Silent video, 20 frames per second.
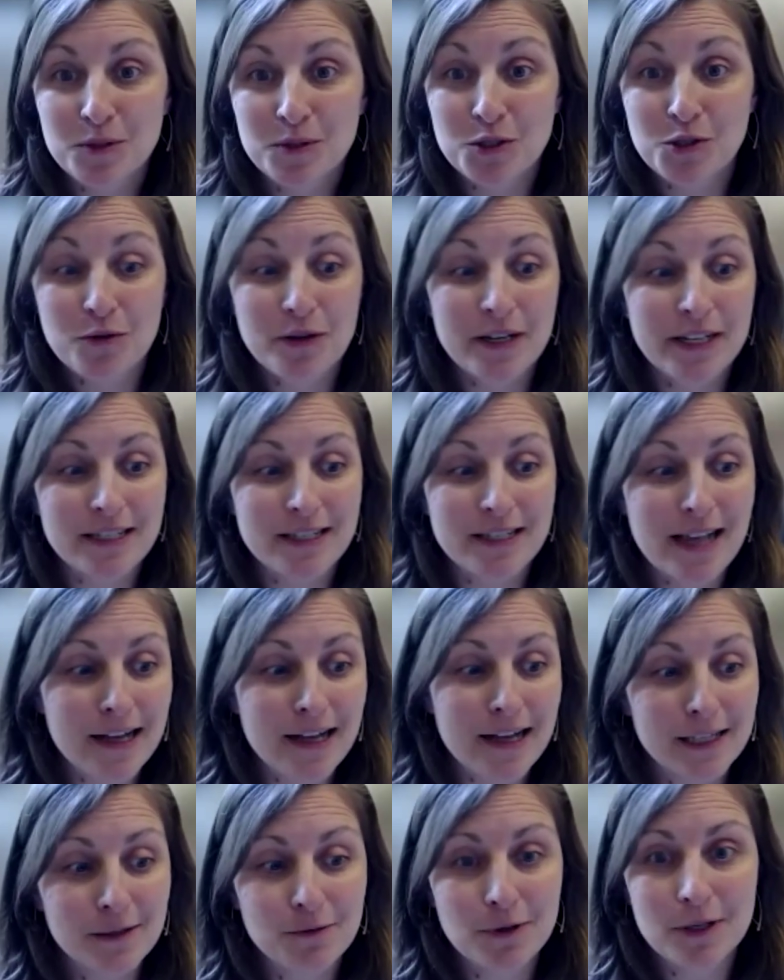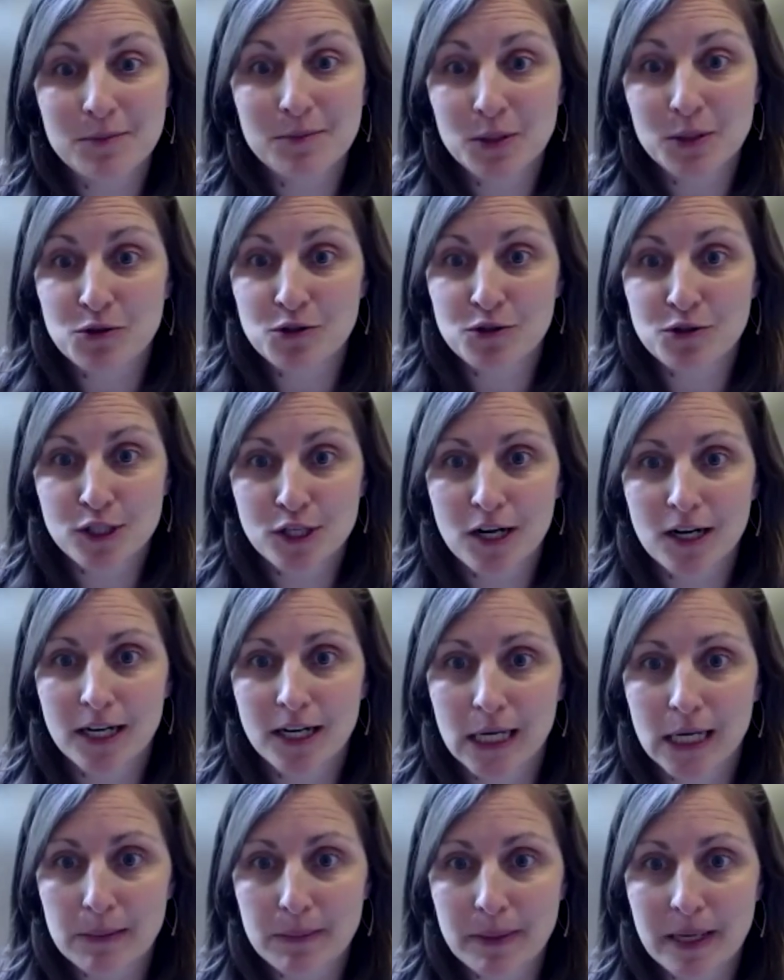do exactly what Nuchu's
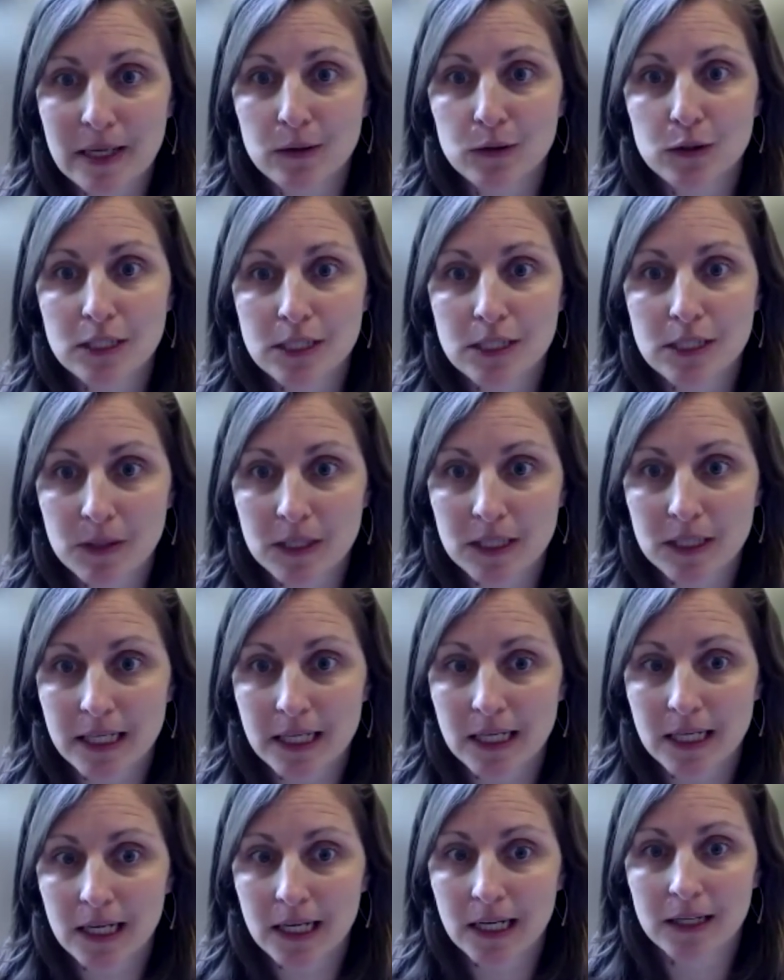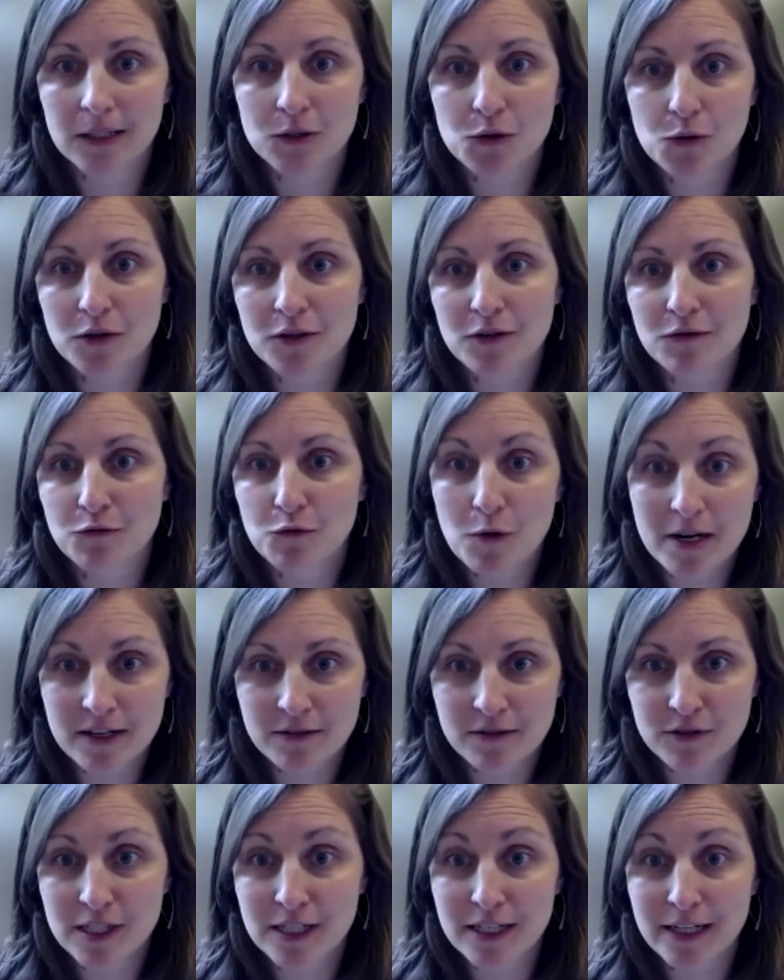talking about, simulating sort of what
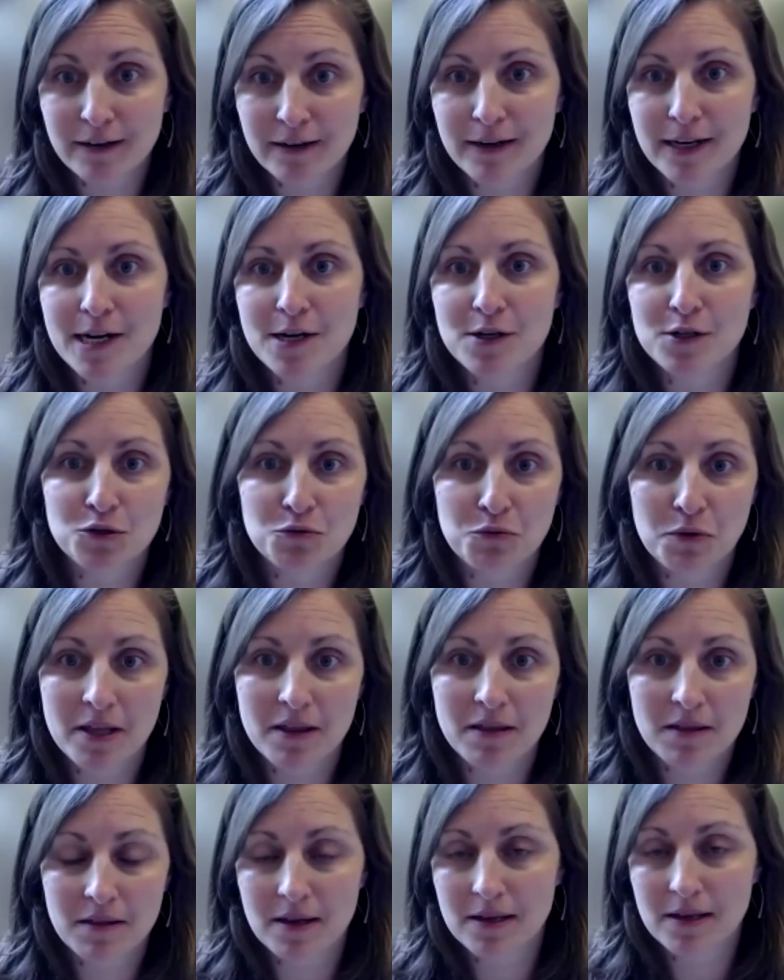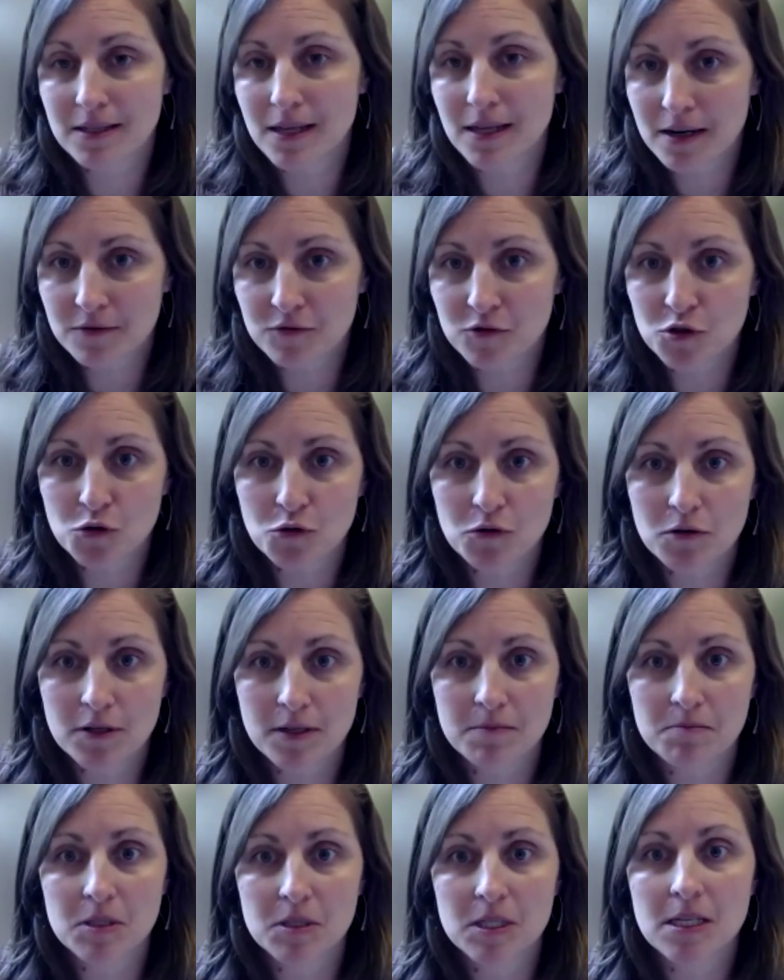if scenarios with a set of
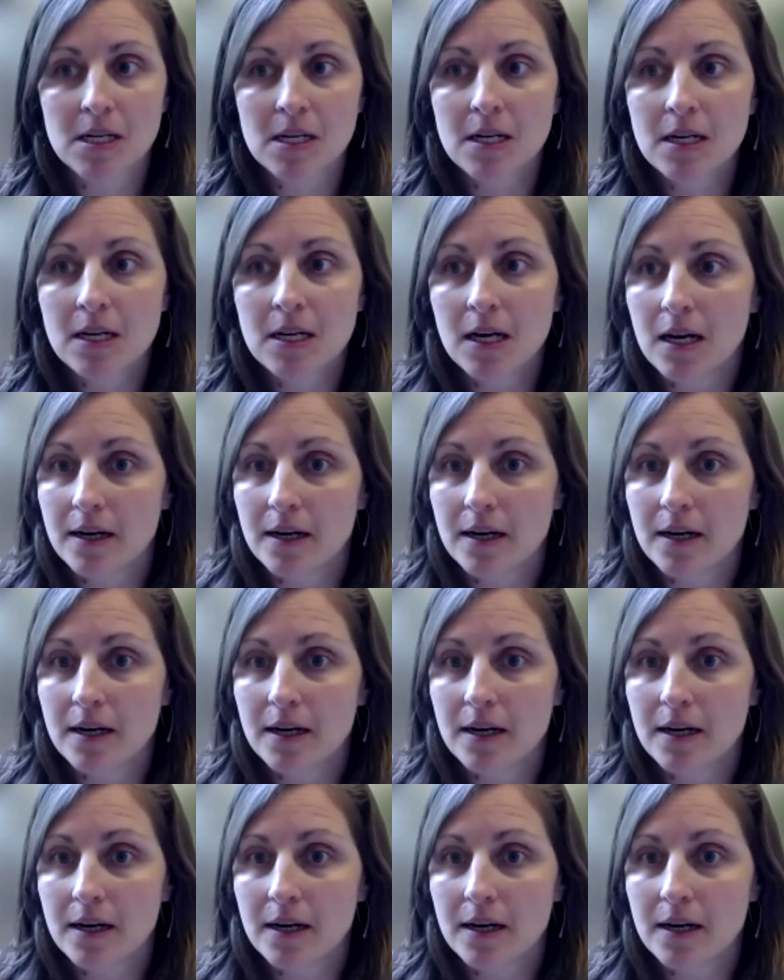storms,